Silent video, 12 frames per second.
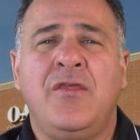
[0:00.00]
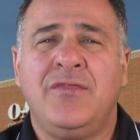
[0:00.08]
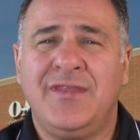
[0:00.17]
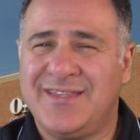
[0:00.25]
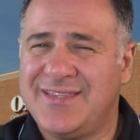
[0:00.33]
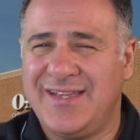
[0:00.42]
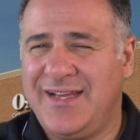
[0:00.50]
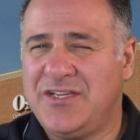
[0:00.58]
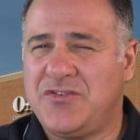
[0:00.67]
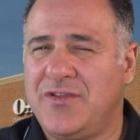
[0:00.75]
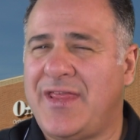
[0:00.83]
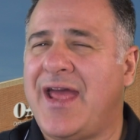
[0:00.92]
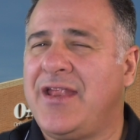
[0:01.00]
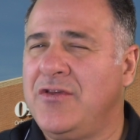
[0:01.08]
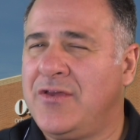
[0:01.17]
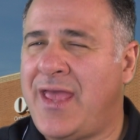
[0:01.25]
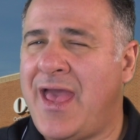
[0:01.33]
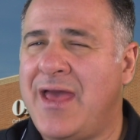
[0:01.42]
This is an injury that
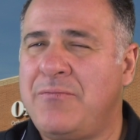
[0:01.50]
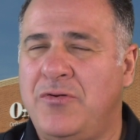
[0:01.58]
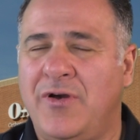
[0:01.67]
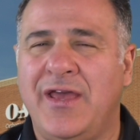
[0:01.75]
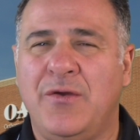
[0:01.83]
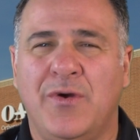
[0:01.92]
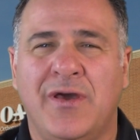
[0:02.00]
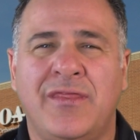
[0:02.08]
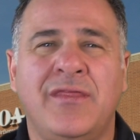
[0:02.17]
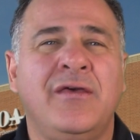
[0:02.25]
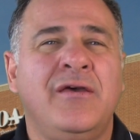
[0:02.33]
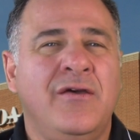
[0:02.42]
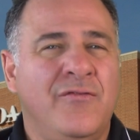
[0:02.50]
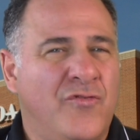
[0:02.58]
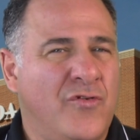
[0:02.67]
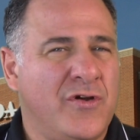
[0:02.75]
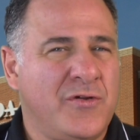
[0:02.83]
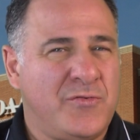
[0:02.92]
you can play with
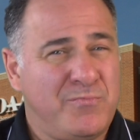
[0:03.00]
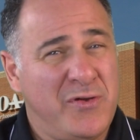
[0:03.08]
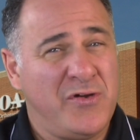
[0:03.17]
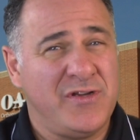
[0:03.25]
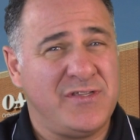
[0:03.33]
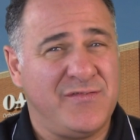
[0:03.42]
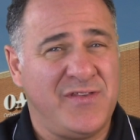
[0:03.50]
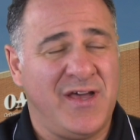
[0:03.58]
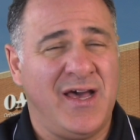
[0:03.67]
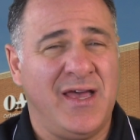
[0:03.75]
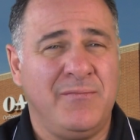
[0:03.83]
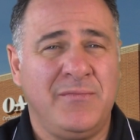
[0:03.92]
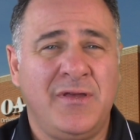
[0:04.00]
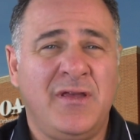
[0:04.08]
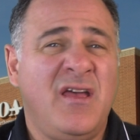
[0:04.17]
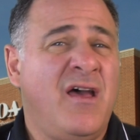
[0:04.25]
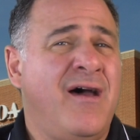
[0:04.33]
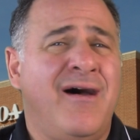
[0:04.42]
for periods of time.
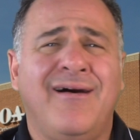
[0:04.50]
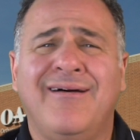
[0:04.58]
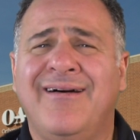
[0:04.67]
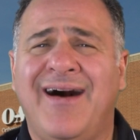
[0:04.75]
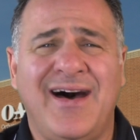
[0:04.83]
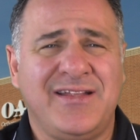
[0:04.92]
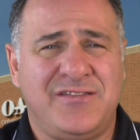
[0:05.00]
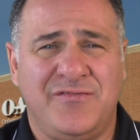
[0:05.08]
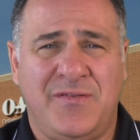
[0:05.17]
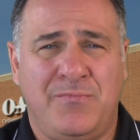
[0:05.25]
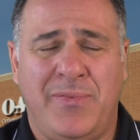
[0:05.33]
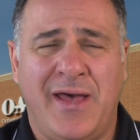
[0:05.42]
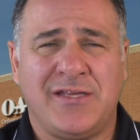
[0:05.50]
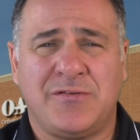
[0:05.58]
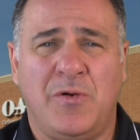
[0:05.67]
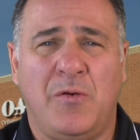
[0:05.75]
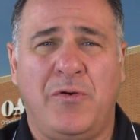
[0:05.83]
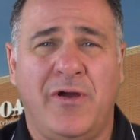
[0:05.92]
Lots of
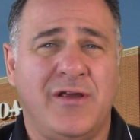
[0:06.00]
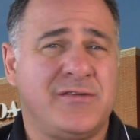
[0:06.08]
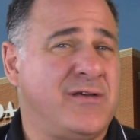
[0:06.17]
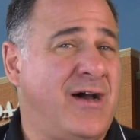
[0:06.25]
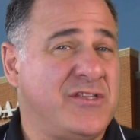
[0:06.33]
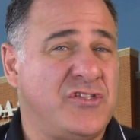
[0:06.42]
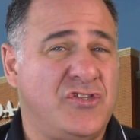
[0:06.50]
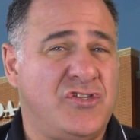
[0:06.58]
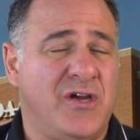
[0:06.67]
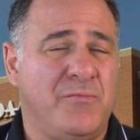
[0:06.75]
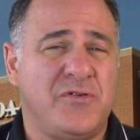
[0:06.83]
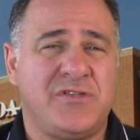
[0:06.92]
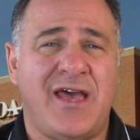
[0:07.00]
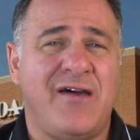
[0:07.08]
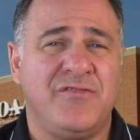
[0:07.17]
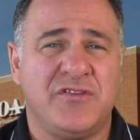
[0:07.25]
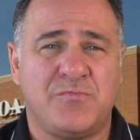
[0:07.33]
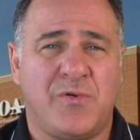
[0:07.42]
basketball players, lots of jumpers
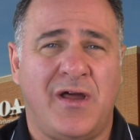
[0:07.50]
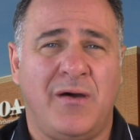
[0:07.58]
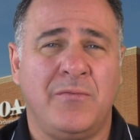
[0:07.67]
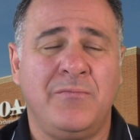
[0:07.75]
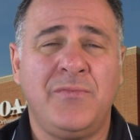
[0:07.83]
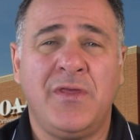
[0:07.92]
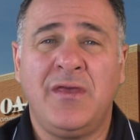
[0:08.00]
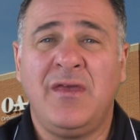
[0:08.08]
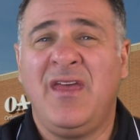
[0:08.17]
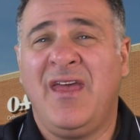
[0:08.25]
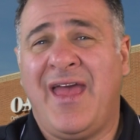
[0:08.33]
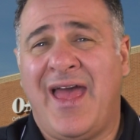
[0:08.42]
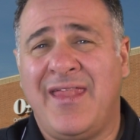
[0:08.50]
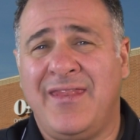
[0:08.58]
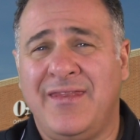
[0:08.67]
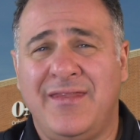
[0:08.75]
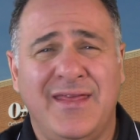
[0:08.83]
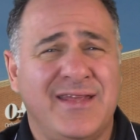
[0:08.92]
have this problem.
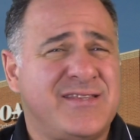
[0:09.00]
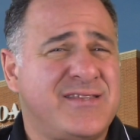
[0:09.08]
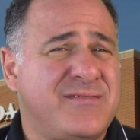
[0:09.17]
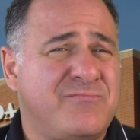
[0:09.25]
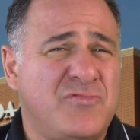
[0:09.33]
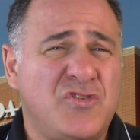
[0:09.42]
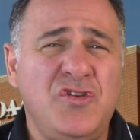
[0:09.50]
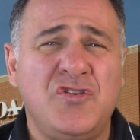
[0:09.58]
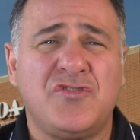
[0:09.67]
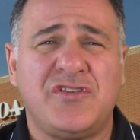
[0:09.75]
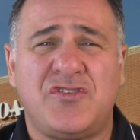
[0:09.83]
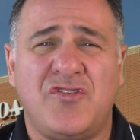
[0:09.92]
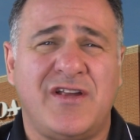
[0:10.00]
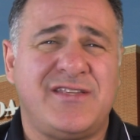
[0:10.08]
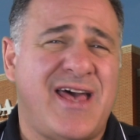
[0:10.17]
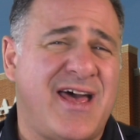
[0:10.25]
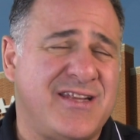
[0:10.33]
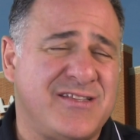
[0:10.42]
And it usually starts
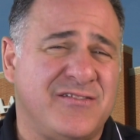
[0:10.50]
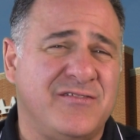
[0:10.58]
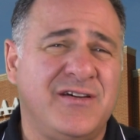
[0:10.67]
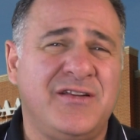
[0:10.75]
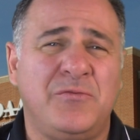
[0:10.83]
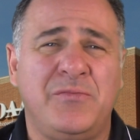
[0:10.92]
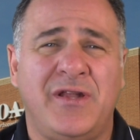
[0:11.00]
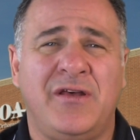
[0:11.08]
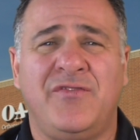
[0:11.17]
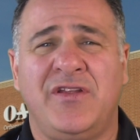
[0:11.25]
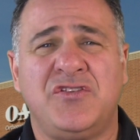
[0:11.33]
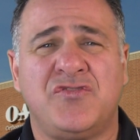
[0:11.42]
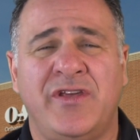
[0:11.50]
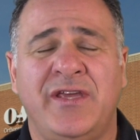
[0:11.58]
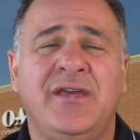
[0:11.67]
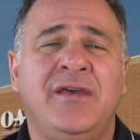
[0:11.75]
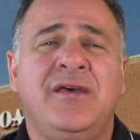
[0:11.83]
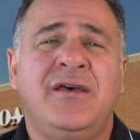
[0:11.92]
out as a little bit of an
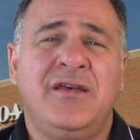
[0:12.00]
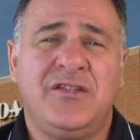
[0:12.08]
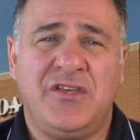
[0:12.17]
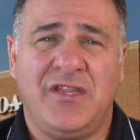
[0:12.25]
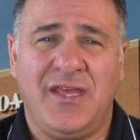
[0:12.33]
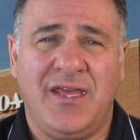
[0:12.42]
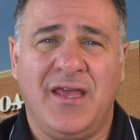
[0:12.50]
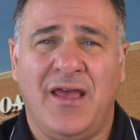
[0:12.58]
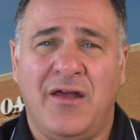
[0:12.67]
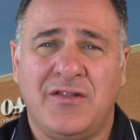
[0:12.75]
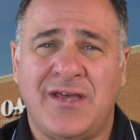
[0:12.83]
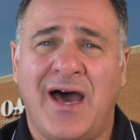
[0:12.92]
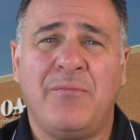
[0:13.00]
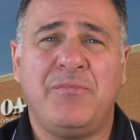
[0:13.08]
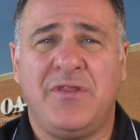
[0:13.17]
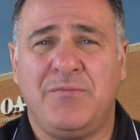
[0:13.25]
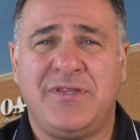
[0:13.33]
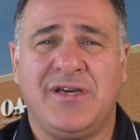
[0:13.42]
injury to the top
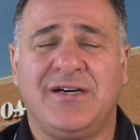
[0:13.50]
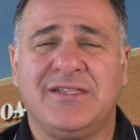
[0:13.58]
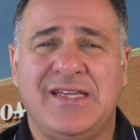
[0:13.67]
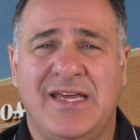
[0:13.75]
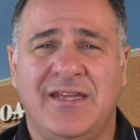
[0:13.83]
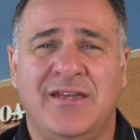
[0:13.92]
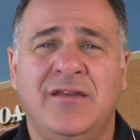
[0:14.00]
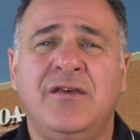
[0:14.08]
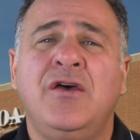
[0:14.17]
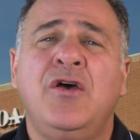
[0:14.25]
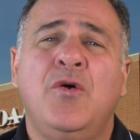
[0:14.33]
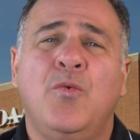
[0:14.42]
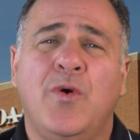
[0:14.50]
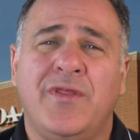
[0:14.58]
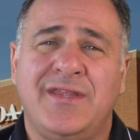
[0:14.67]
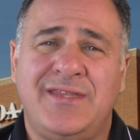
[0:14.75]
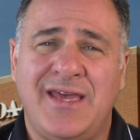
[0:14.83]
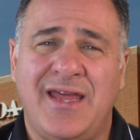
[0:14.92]
of the patella tendon, where
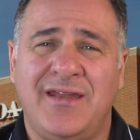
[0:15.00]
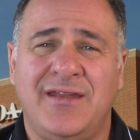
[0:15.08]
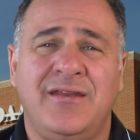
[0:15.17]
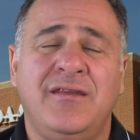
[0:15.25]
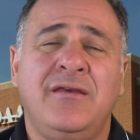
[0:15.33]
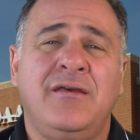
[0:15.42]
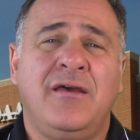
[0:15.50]
the tendon